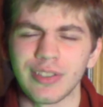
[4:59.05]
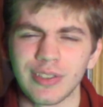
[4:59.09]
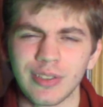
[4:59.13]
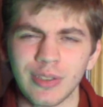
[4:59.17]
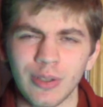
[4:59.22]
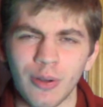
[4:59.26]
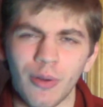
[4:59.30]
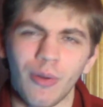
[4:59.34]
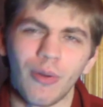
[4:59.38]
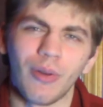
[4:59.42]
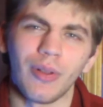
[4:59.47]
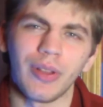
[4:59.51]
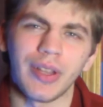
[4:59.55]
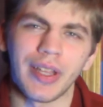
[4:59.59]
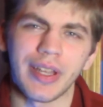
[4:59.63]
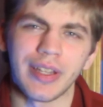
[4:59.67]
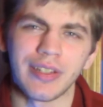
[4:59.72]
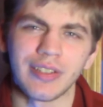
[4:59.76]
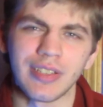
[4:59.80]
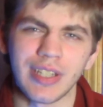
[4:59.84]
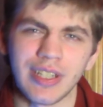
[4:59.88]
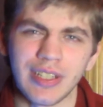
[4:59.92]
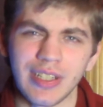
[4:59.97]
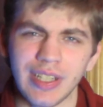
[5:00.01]
toll
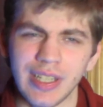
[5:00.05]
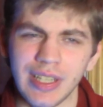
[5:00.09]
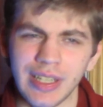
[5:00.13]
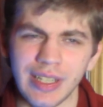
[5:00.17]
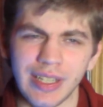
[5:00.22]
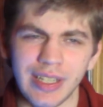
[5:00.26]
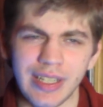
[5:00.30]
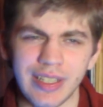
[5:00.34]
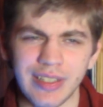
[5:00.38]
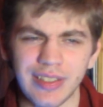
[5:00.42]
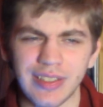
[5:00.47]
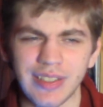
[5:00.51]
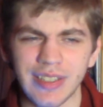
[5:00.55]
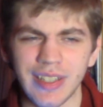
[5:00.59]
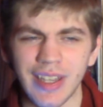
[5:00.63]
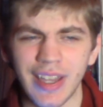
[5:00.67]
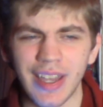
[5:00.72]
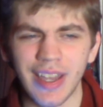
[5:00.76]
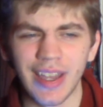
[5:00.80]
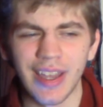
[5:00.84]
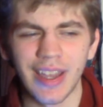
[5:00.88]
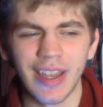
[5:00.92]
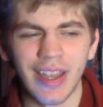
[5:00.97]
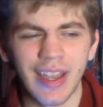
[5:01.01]
on J.J. Gittes,
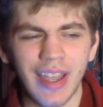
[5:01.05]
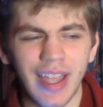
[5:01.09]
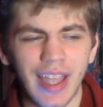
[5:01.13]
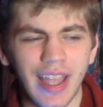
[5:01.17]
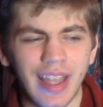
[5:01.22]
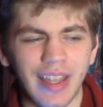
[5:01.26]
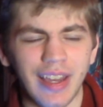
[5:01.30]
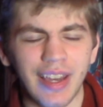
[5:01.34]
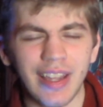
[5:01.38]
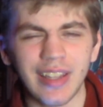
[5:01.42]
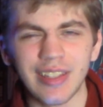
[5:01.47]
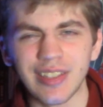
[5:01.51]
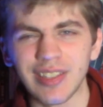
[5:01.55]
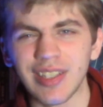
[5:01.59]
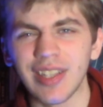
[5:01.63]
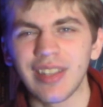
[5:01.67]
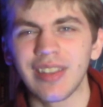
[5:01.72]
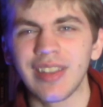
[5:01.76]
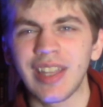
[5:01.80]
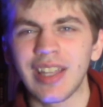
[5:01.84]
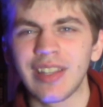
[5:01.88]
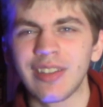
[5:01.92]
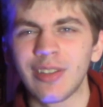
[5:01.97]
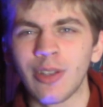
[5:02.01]
and it's
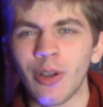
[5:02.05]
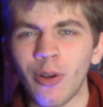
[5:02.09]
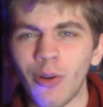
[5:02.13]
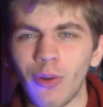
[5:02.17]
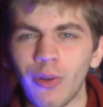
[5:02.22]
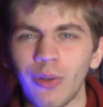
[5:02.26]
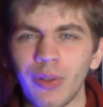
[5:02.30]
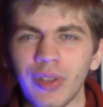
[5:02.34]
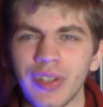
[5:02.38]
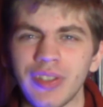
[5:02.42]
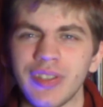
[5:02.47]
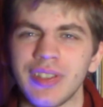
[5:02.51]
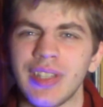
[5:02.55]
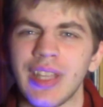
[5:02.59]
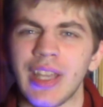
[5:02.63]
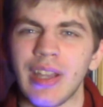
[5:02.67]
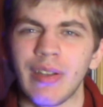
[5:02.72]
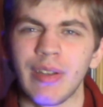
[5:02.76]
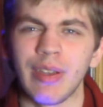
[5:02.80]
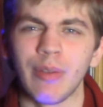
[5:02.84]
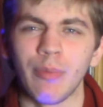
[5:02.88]
that toll is there.